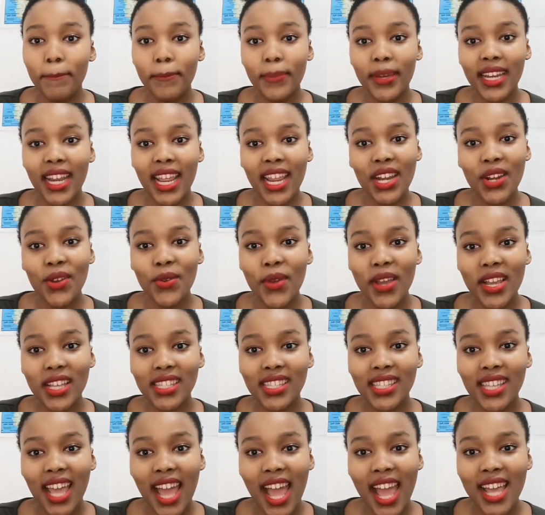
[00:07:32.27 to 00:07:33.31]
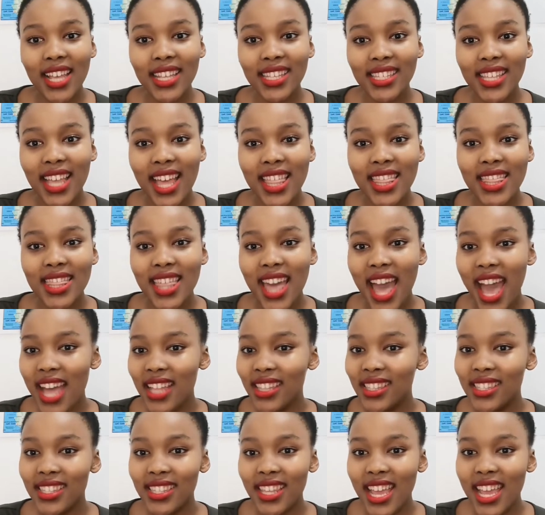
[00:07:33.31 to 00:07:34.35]
But anyways, guys,
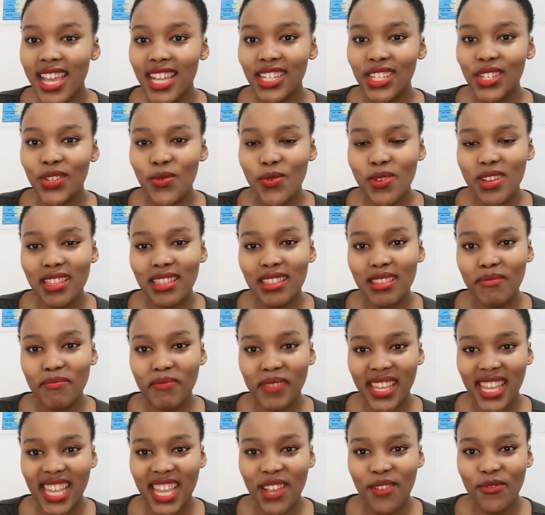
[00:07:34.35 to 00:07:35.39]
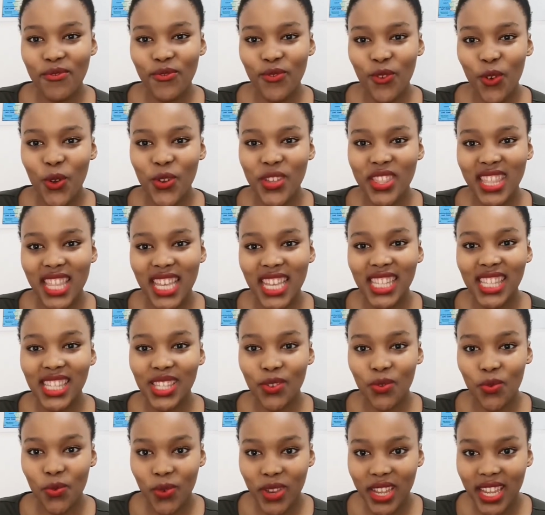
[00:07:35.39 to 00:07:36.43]
that's it with me for this
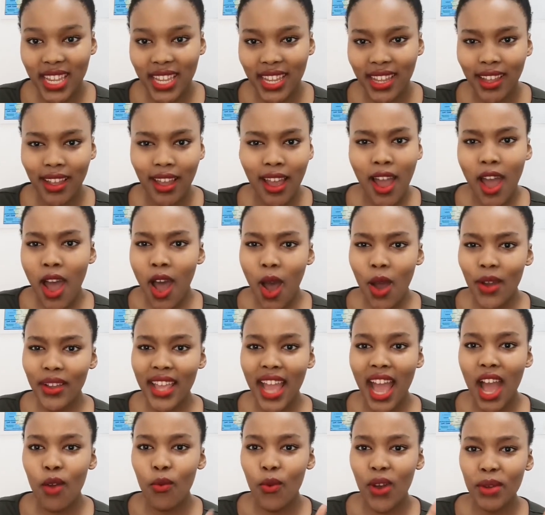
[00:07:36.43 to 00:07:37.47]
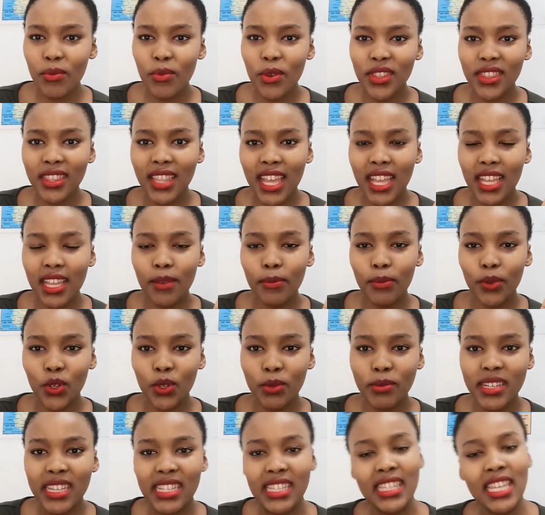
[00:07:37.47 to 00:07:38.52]
week. Oh yeah, one more thing,
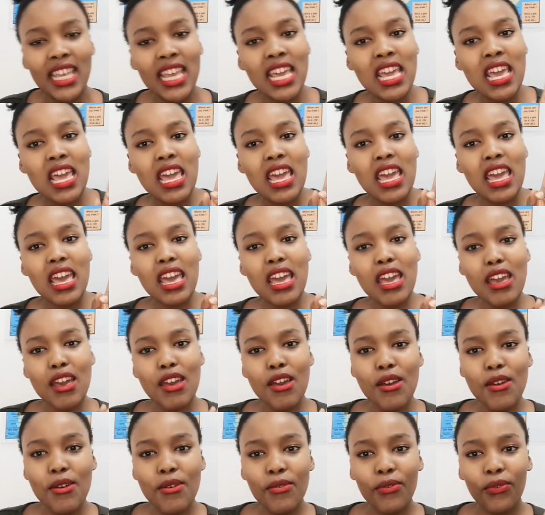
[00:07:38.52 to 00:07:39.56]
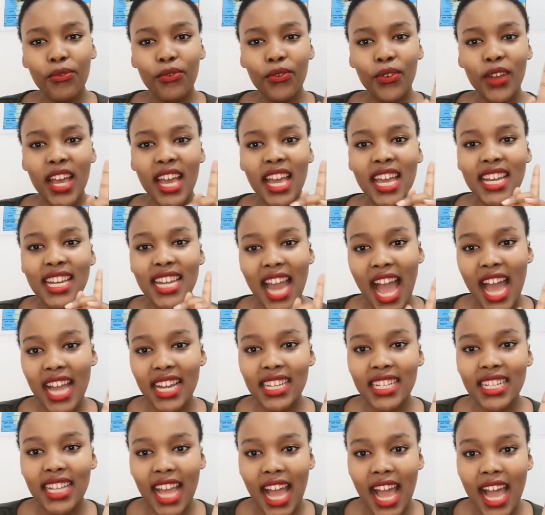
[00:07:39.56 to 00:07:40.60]
bloomers. If
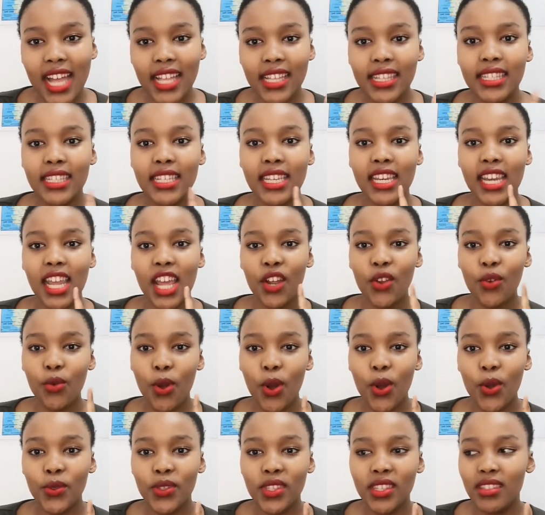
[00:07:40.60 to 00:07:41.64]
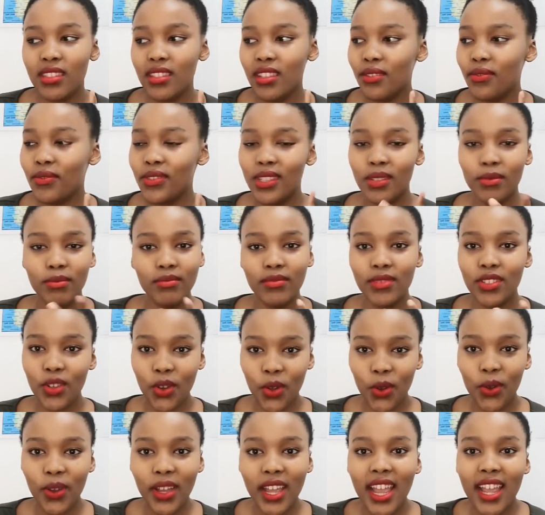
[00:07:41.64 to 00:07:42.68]
Nani guys, Nine quotes, if some,
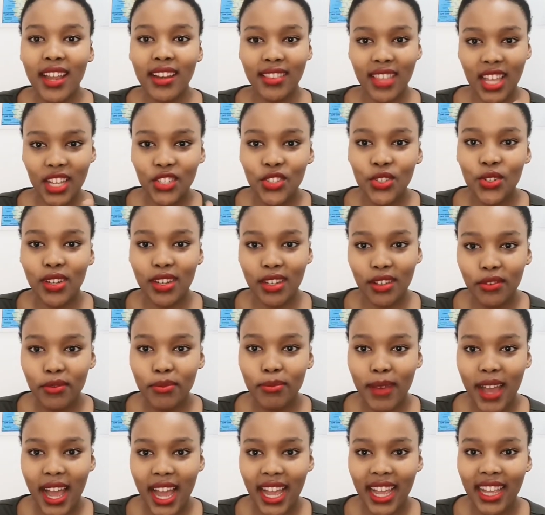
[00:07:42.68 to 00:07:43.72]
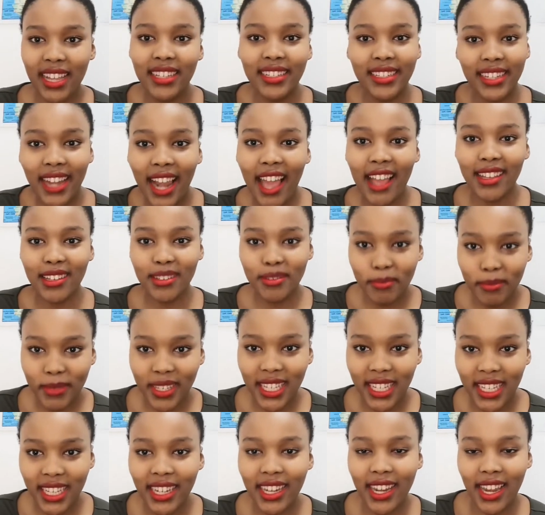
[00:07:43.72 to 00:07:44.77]
that you live by, like
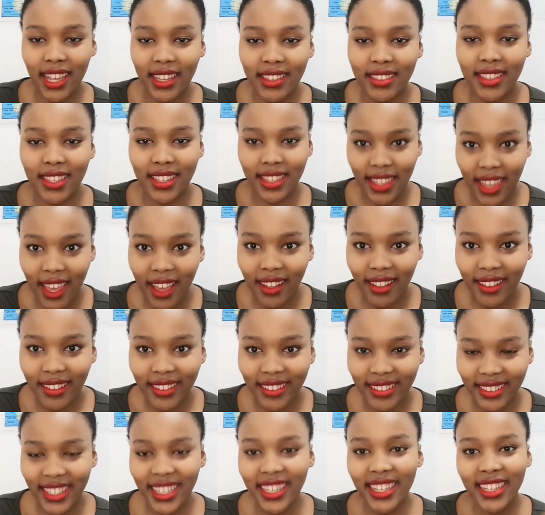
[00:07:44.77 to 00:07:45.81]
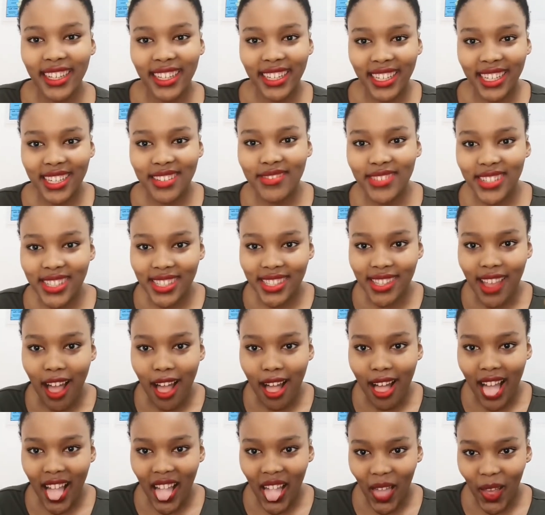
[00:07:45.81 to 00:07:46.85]
me, like the girl, live a
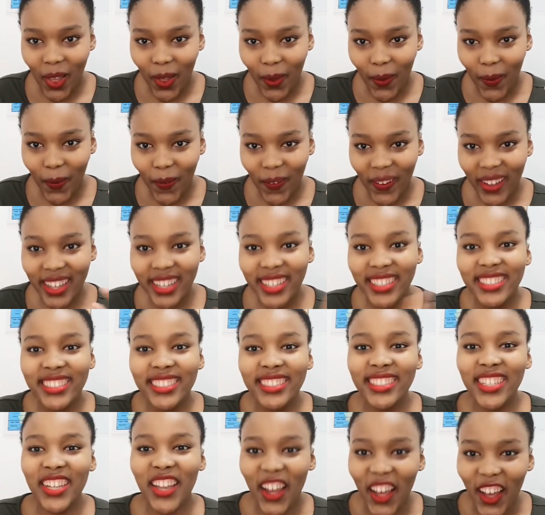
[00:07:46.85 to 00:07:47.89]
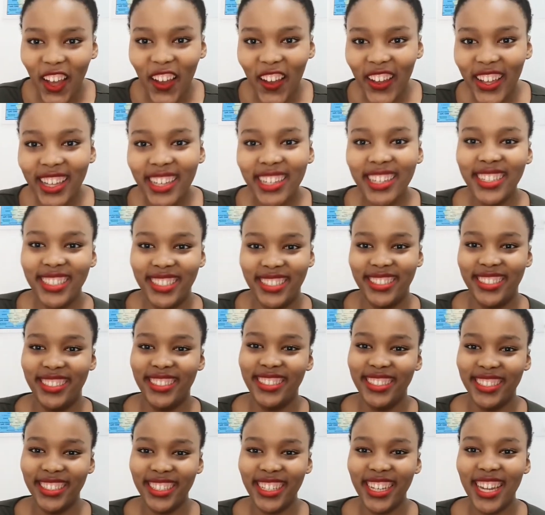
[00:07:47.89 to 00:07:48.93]
time, yeah,
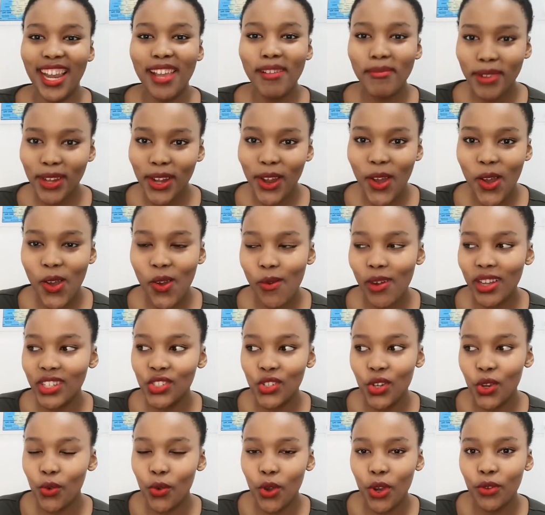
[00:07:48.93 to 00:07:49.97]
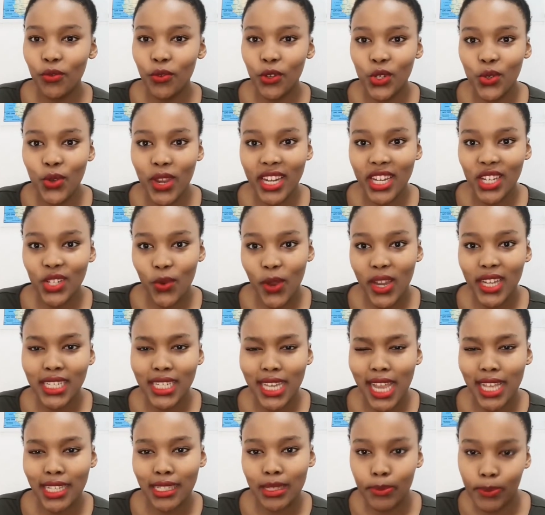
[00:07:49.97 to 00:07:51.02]
let me know what your quote for 2020
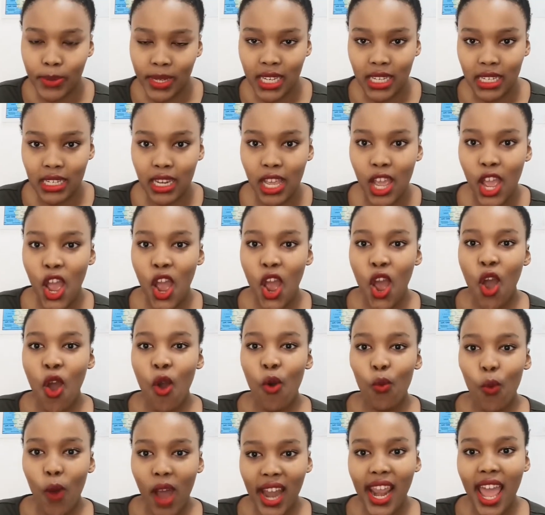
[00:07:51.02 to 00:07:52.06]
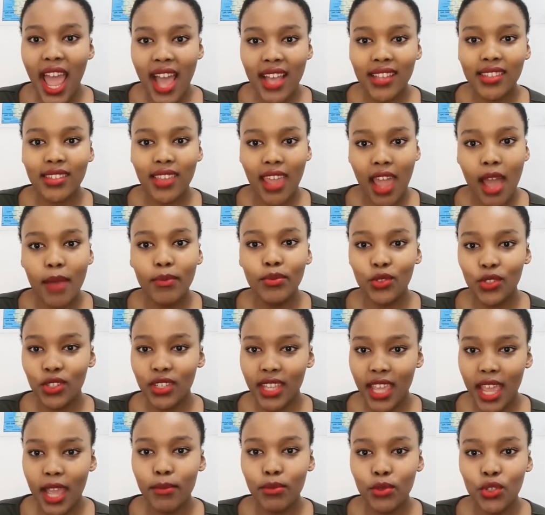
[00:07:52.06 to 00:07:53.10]
has been. What has
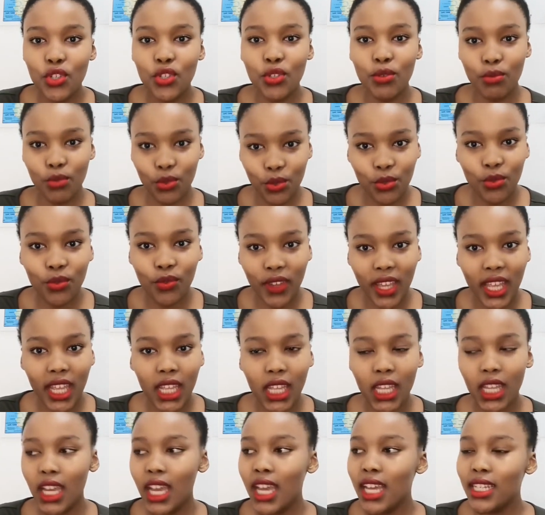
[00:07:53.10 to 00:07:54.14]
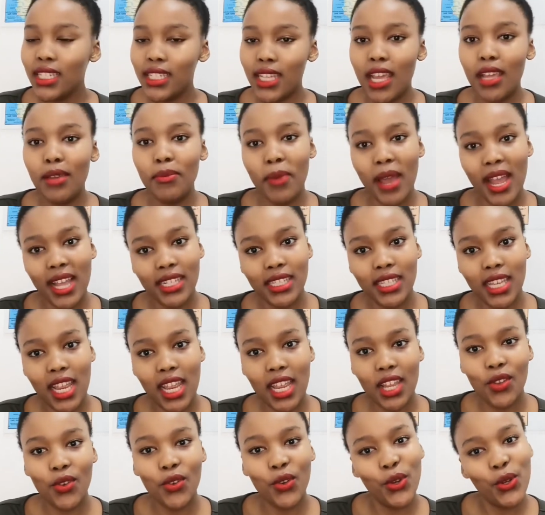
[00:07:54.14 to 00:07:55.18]
kept you moving day by
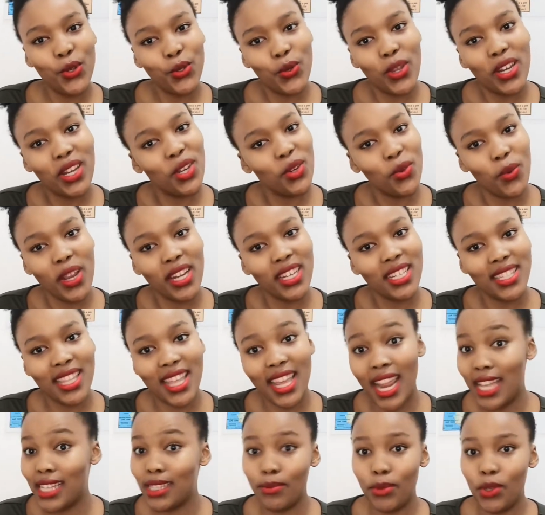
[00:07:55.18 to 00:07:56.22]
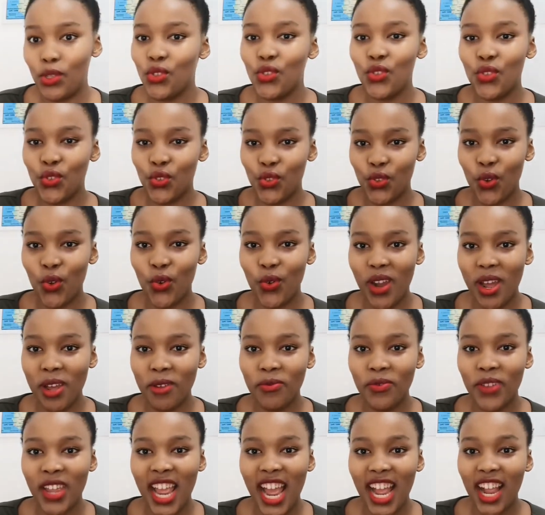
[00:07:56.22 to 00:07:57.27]
day? Kulo 2020, that has been so
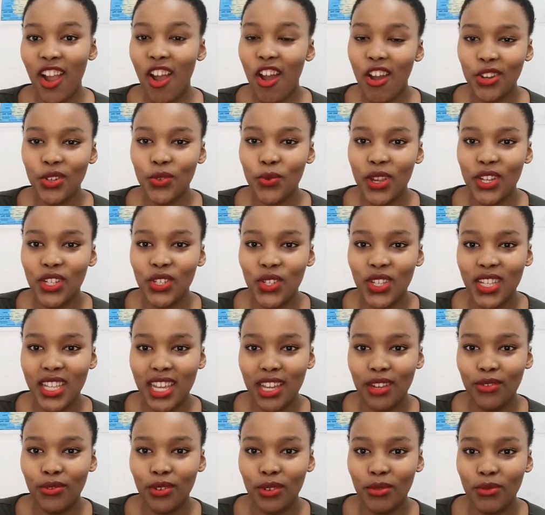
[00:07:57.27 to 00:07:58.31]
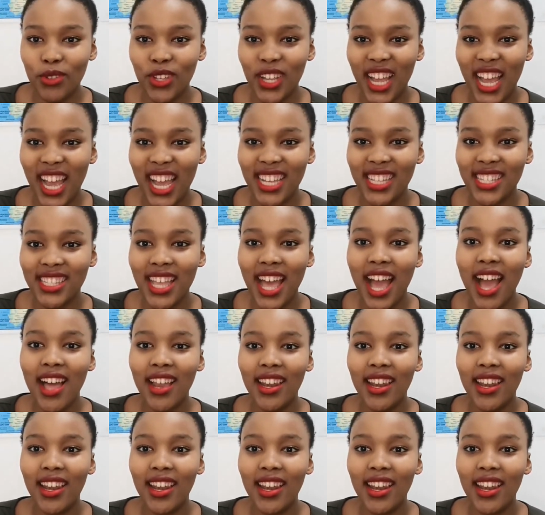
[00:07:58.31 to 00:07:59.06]
rough. I can't wait to hear from you guys.